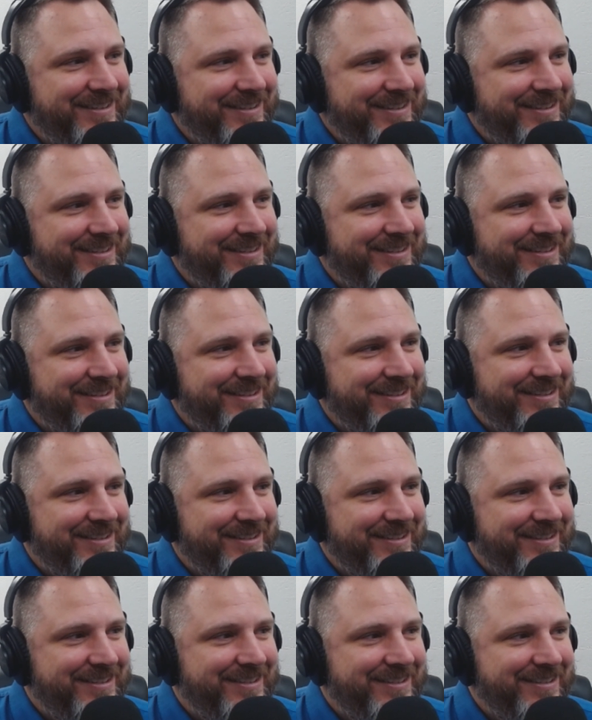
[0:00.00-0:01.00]

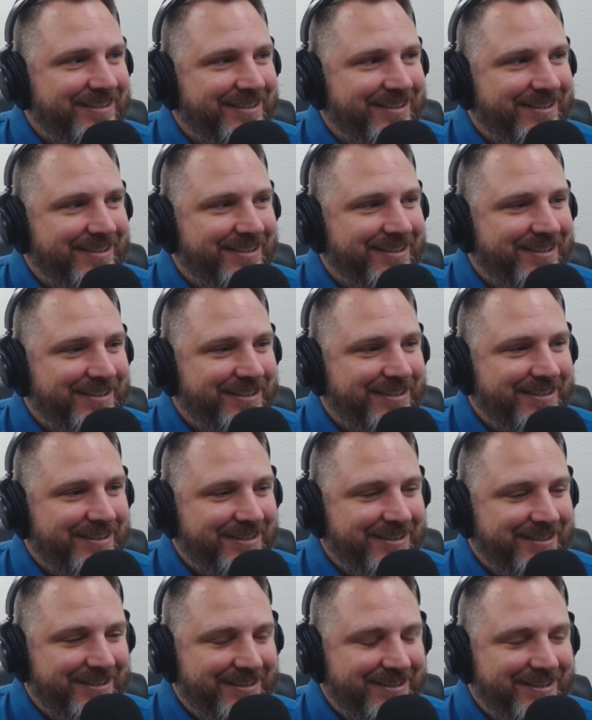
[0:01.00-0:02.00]

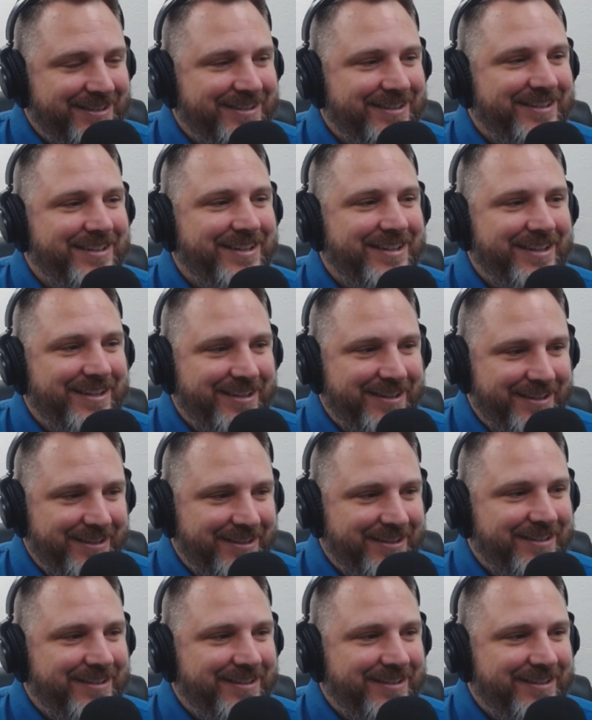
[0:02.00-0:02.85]
This person isn't speaking.